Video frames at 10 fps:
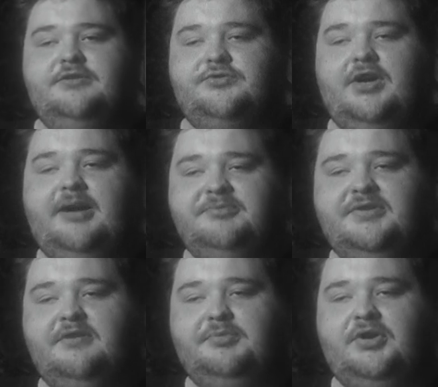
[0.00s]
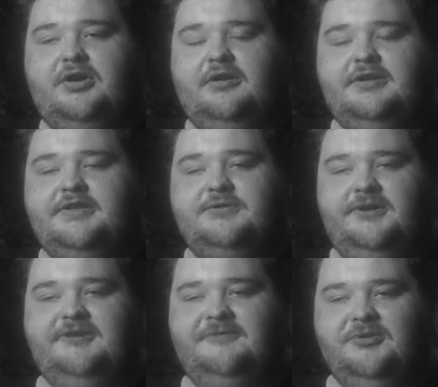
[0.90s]
dropped the ball in
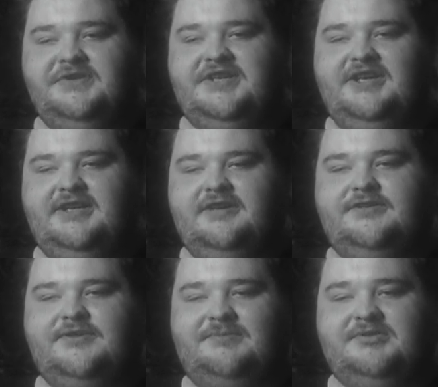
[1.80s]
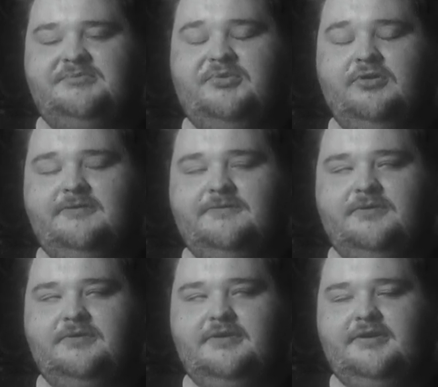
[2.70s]
2014 and dropped support
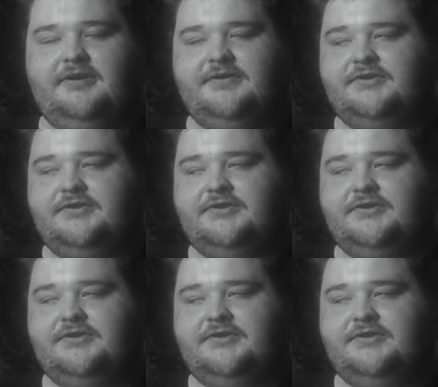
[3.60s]
for uh,